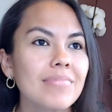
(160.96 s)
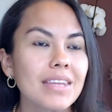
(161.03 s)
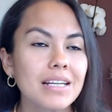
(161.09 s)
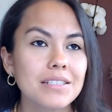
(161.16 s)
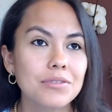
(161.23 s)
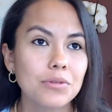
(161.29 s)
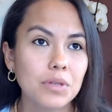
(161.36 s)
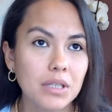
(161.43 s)

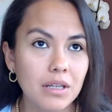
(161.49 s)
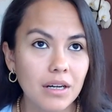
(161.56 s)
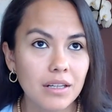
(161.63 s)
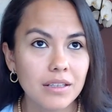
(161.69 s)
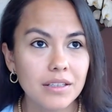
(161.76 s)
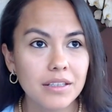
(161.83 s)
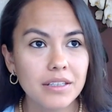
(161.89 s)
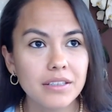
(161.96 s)
So we
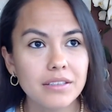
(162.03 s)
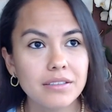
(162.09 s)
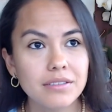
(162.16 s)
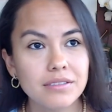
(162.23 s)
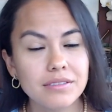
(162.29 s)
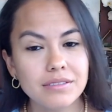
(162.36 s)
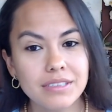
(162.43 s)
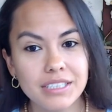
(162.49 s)
got
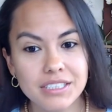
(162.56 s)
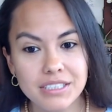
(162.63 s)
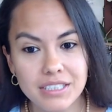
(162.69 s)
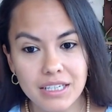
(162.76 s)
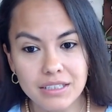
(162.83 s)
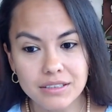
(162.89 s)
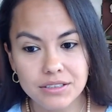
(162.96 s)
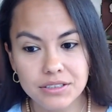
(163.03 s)
there, they
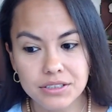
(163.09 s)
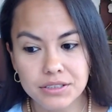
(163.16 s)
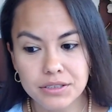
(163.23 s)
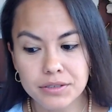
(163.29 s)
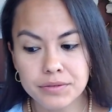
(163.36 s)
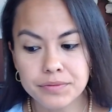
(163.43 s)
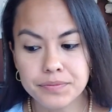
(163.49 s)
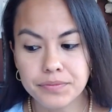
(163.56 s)
checked
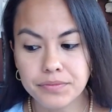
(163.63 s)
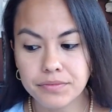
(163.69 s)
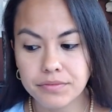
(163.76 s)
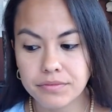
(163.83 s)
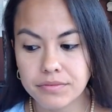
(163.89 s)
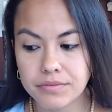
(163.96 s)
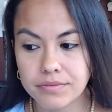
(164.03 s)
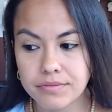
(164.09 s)
her,
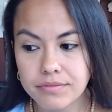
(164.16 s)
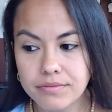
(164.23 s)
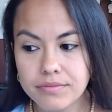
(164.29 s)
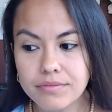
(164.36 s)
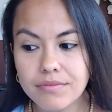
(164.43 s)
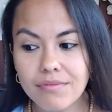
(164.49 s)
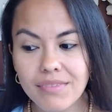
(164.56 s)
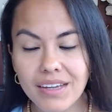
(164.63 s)

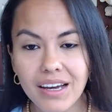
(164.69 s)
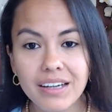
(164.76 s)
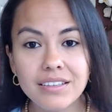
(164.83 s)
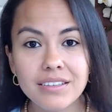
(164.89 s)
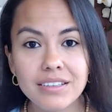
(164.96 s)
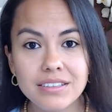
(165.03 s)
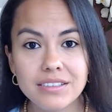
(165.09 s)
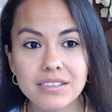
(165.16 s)
and
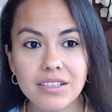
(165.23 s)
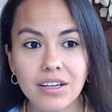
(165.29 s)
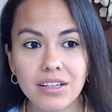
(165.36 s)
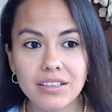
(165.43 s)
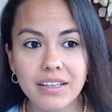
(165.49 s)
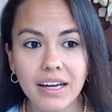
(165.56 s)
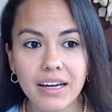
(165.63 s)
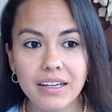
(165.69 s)
they saw
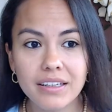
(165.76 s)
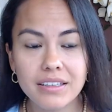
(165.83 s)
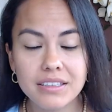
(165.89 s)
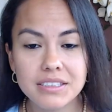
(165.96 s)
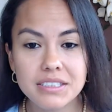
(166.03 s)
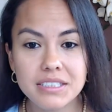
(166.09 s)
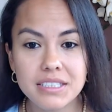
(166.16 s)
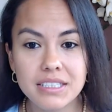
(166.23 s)
that
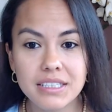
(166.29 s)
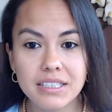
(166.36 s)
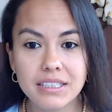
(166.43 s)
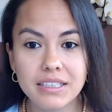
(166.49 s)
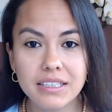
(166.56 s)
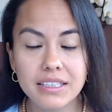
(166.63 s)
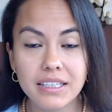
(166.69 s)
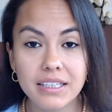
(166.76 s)
she
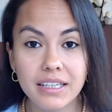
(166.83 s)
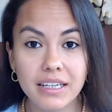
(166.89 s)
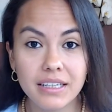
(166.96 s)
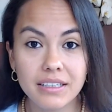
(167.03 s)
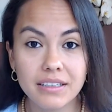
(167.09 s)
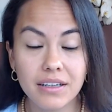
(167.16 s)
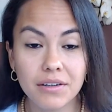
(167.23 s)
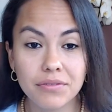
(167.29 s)
didn't get
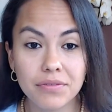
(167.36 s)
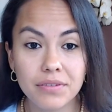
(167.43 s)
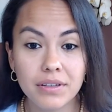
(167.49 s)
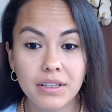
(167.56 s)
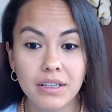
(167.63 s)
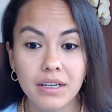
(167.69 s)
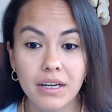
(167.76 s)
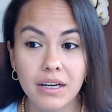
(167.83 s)
enough
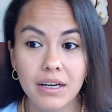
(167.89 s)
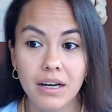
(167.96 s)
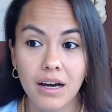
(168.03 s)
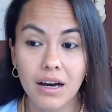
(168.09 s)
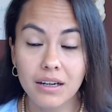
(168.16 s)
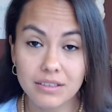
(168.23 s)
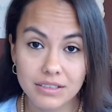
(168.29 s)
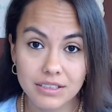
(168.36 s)

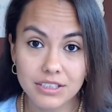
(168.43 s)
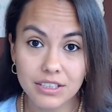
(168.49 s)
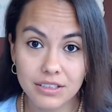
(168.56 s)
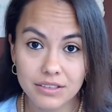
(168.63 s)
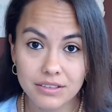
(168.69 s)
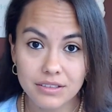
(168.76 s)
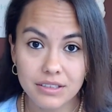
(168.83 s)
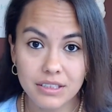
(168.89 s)
oxygen
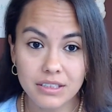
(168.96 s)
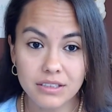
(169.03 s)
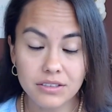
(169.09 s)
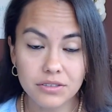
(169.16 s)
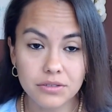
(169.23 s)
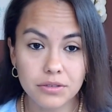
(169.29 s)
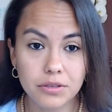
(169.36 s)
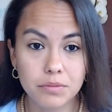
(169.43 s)

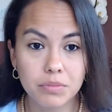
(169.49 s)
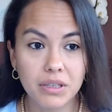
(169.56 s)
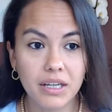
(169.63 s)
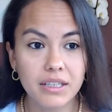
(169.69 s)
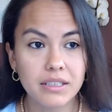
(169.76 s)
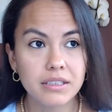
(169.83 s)
into her blood.